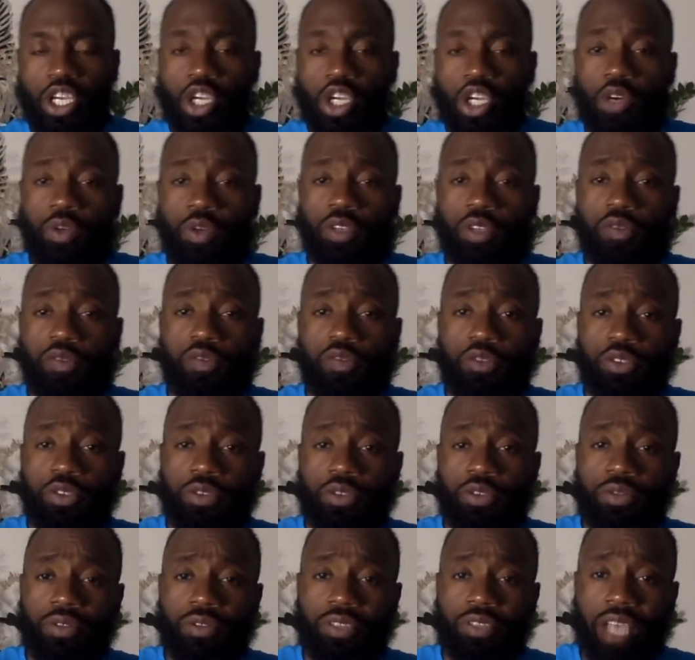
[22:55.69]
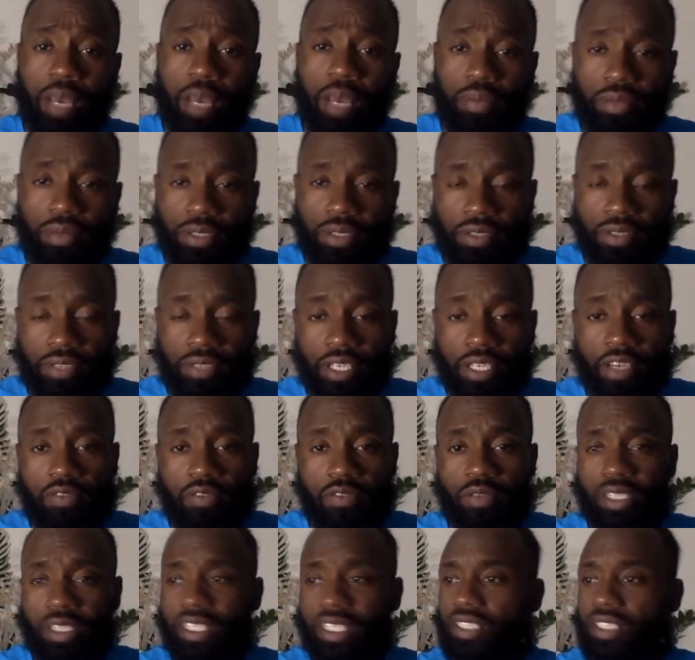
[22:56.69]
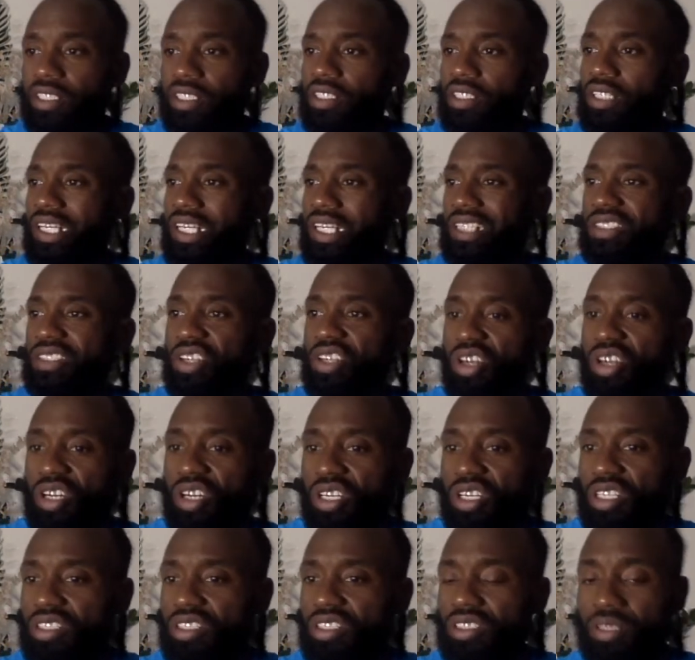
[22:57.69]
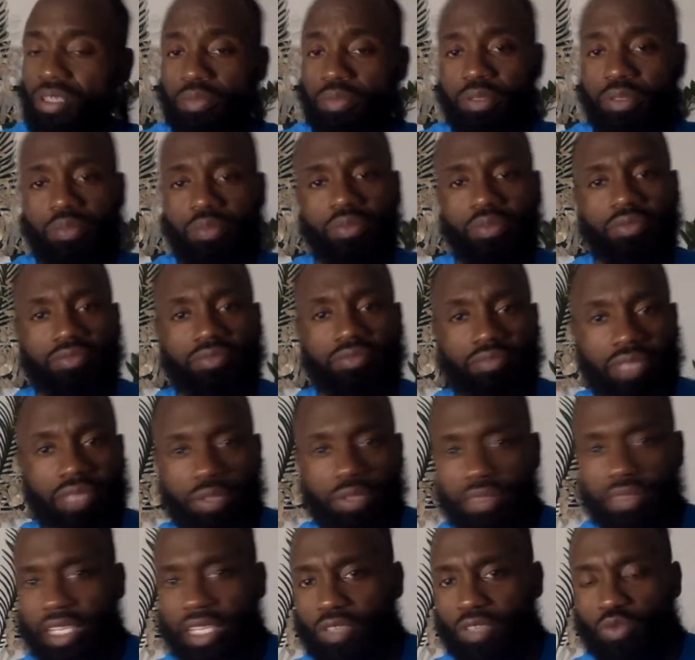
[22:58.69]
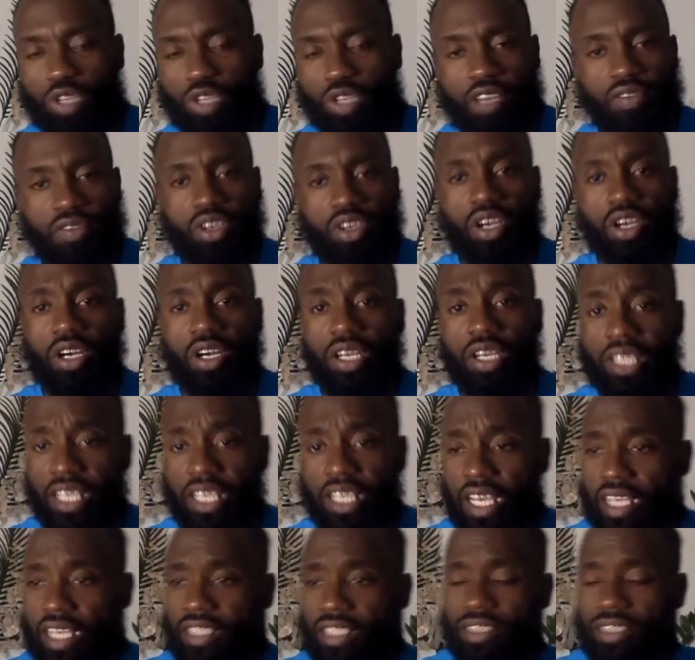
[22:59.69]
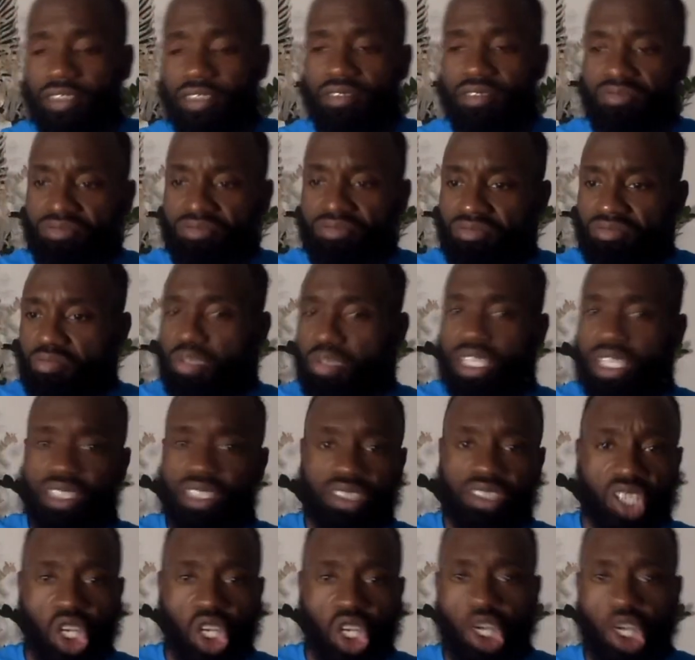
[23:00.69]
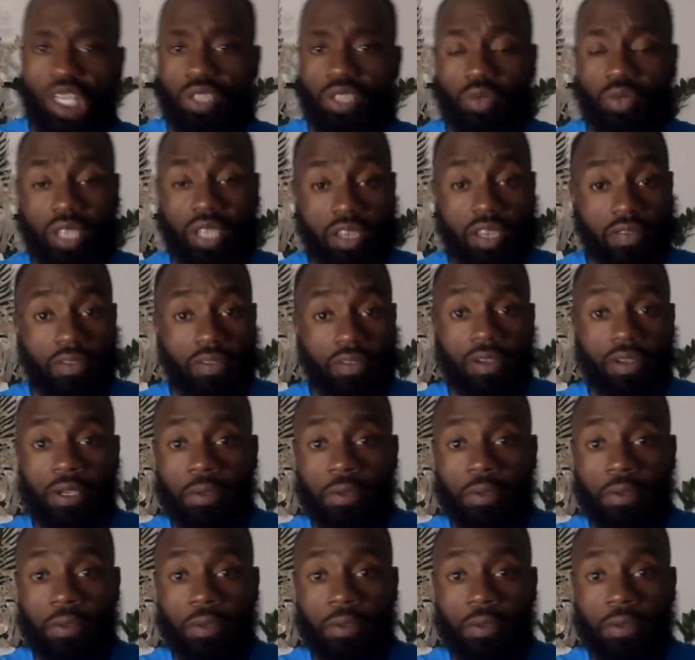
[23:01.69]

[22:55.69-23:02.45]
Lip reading: When the funeral was happening, yeah, everyone had their nice cars. Some people maybe had whatever car they had, basic cars, whatever.